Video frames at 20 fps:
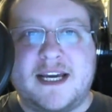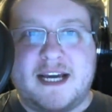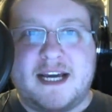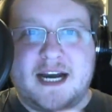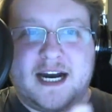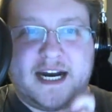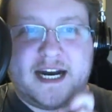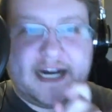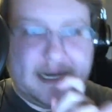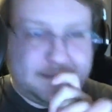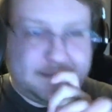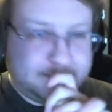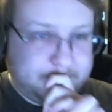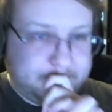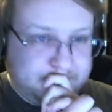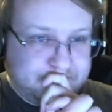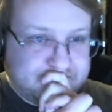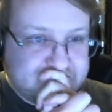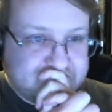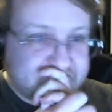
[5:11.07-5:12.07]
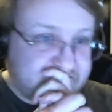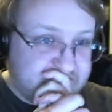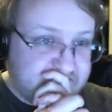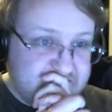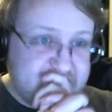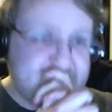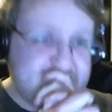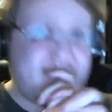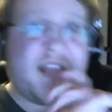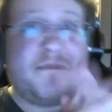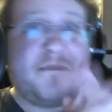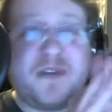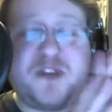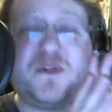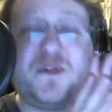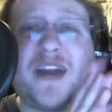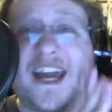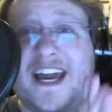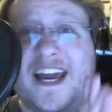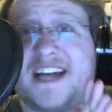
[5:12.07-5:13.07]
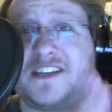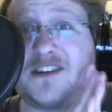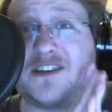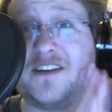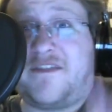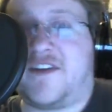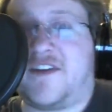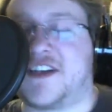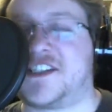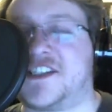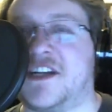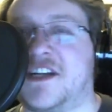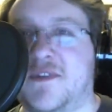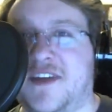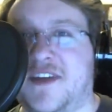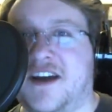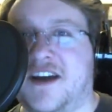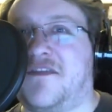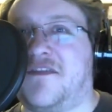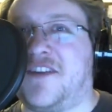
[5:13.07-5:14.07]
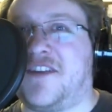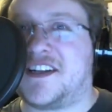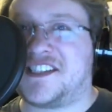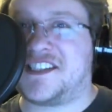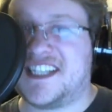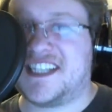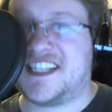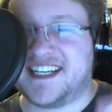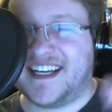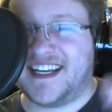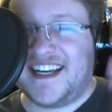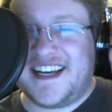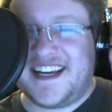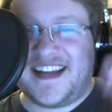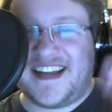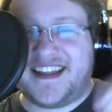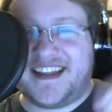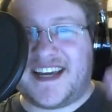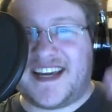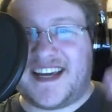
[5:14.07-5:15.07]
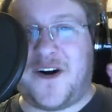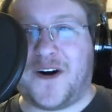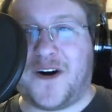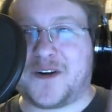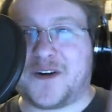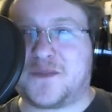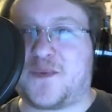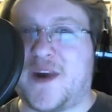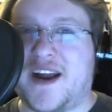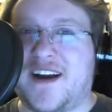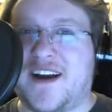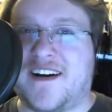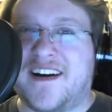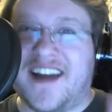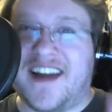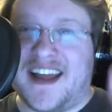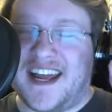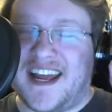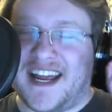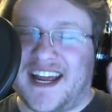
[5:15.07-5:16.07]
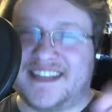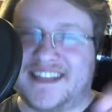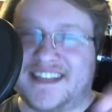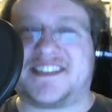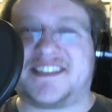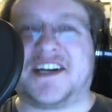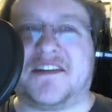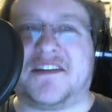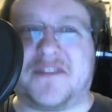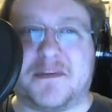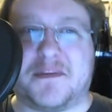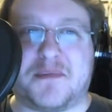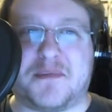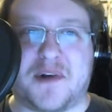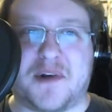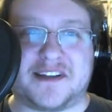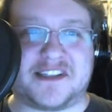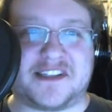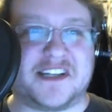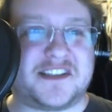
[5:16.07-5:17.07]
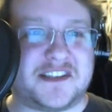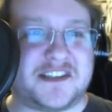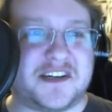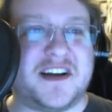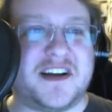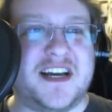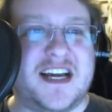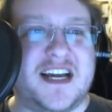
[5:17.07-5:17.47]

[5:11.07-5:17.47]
But you can't actually fix it without fixing the hardware inside of the processor.